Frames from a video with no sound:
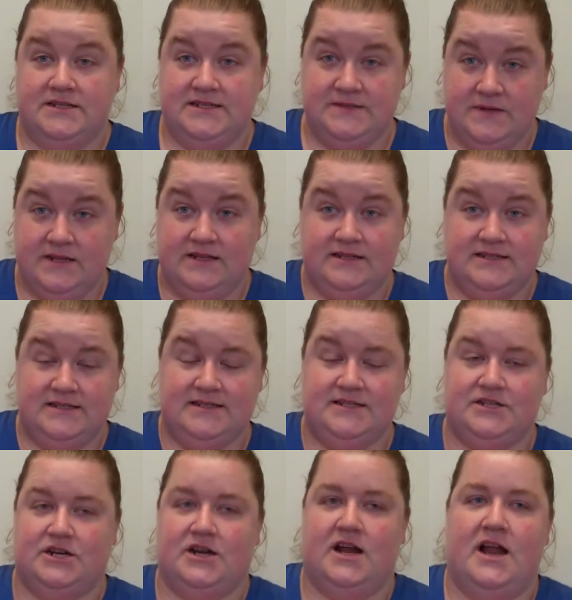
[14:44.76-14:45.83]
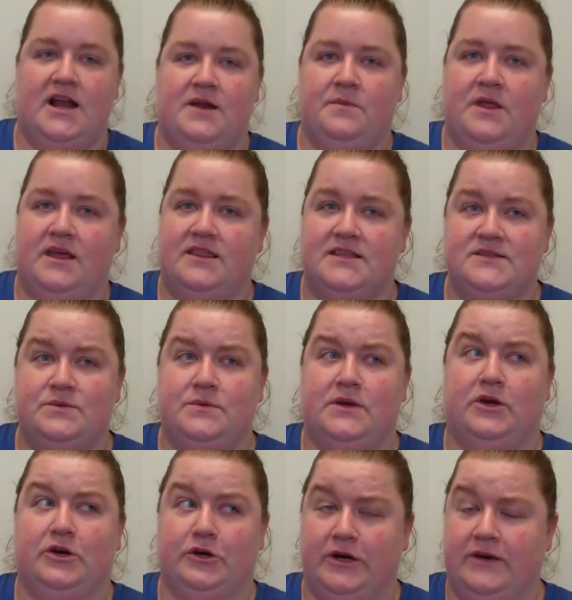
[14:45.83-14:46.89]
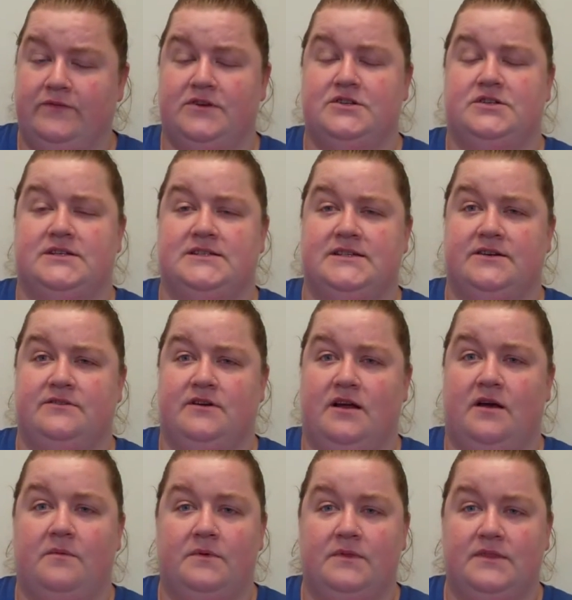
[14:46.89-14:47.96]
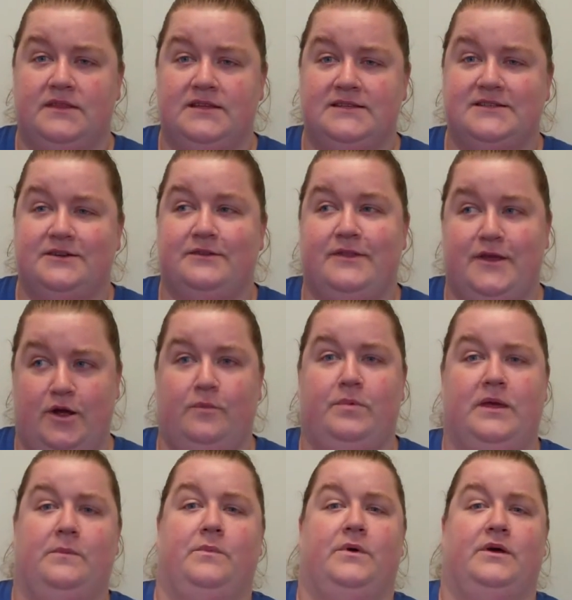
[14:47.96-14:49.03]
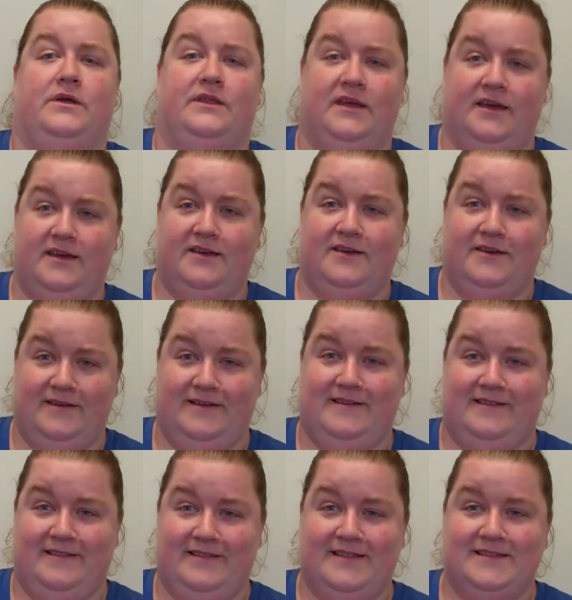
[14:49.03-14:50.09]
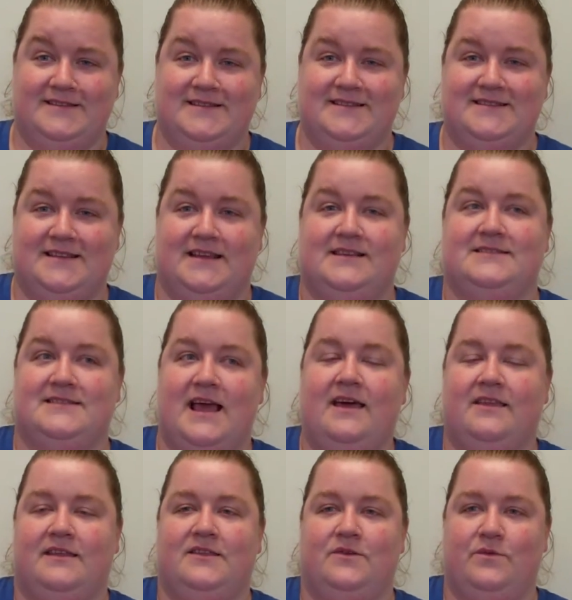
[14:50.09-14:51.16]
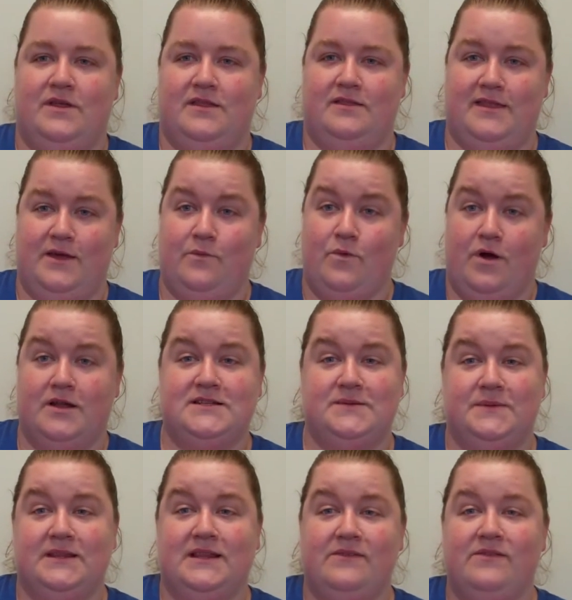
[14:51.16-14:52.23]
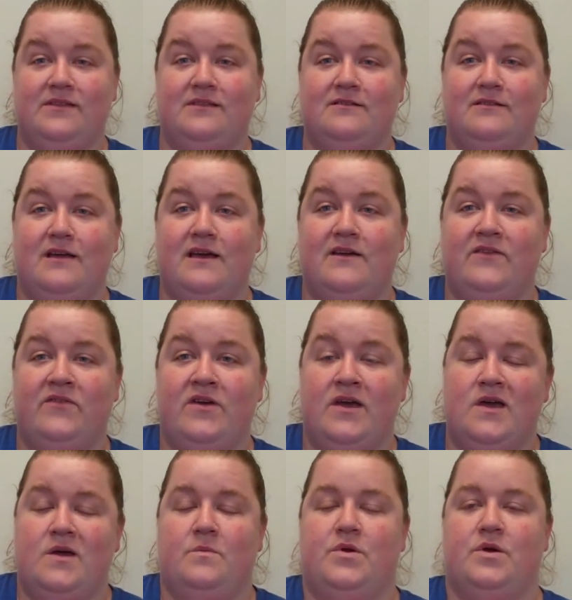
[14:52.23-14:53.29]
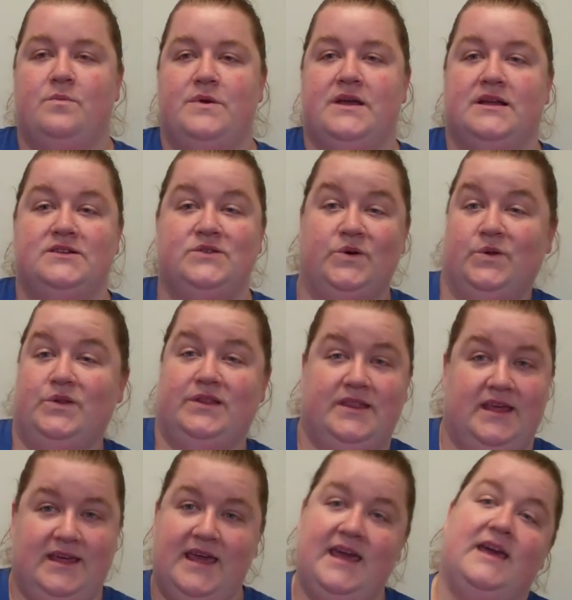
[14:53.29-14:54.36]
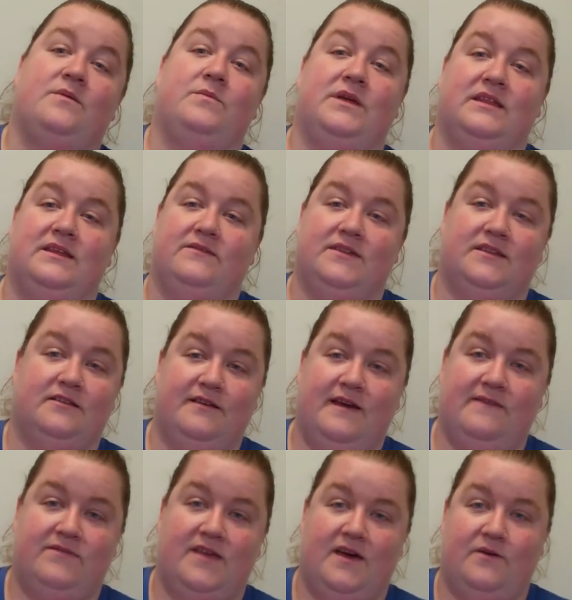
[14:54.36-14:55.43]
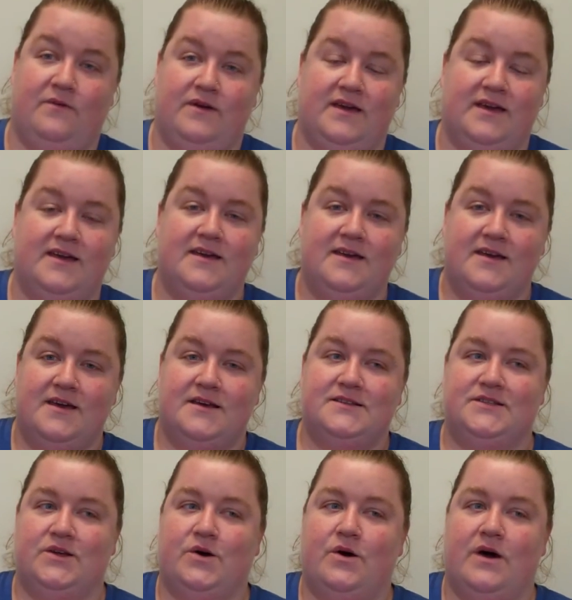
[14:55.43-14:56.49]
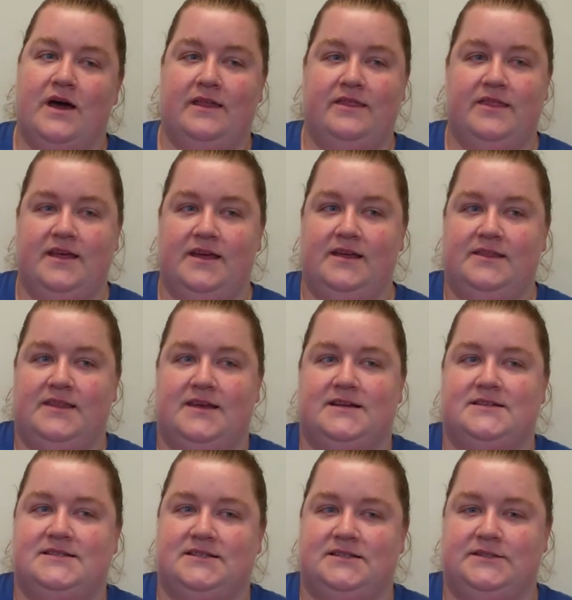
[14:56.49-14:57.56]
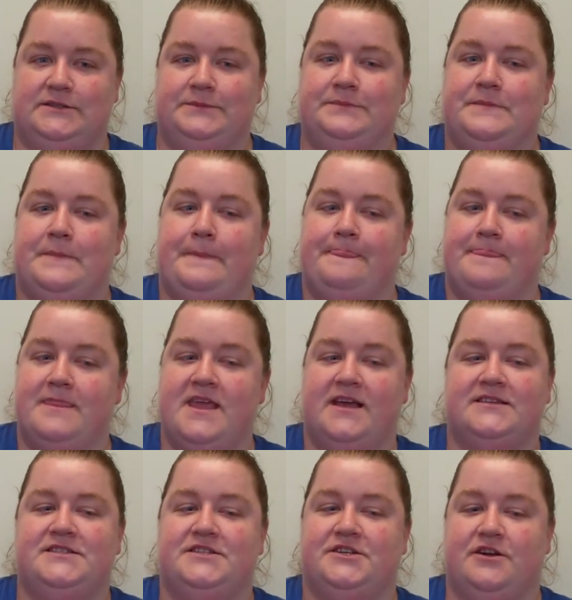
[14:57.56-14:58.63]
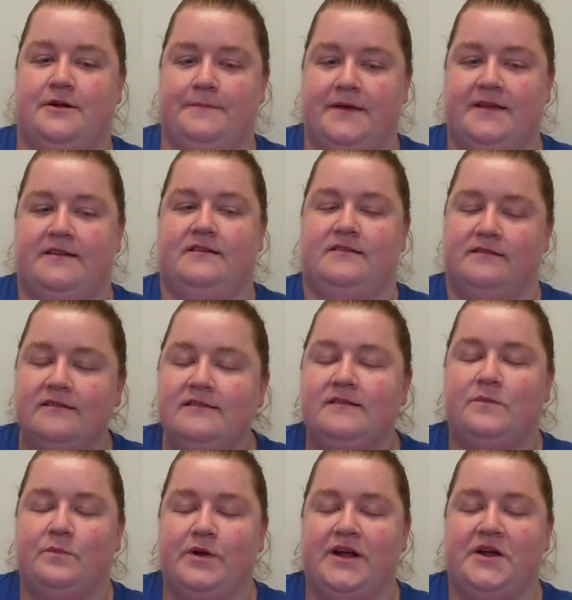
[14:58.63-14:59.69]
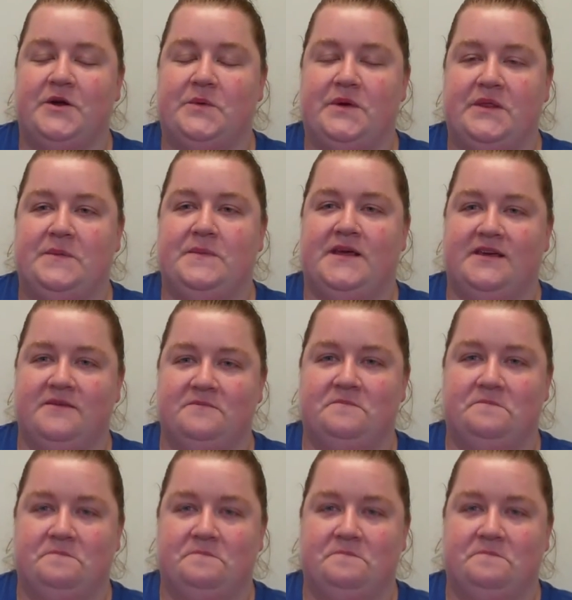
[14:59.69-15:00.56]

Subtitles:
Tracy's my little sister. And I'm like, this would be great for Tracy and Rob. These are their people. Like, this is exactly the way that they want to be living their life, but are being told that they can't be living their life that way. So I think that next year I'm gonna bring her with me.